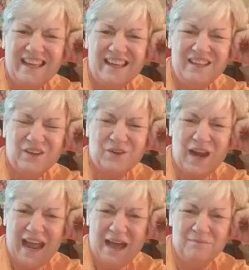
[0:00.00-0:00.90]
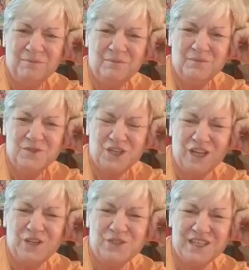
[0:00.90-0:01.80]
Your Gram,
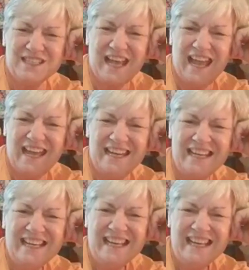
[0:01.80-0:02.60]
she used to say it.